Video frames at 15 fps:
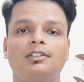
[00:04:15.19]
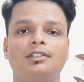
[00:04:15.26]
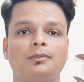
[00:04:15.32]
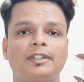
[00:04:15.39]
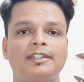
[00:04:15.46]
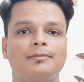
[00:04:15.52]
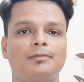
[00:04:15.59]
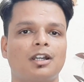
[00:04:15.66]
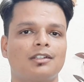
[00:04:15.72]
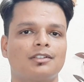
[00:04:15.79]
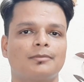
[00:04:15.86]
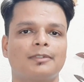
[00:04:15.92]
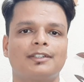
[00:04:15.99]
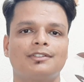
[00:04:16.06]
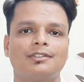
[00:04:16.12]
Otherwise
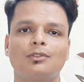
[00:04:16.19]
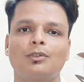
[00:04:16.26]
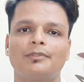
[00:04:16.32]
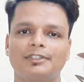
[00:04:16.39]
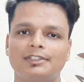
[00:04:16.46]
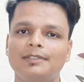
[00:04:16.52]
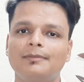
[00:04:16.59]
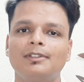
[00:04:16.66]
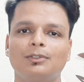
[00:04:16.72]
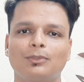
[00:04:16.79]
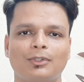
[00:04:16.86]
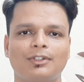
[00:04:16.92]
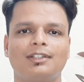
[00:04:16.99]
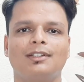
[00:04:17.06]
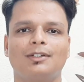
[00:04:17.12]
branch manager obviously will
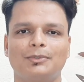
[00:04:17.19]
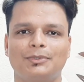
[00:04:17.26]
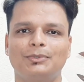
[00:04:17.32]
not allow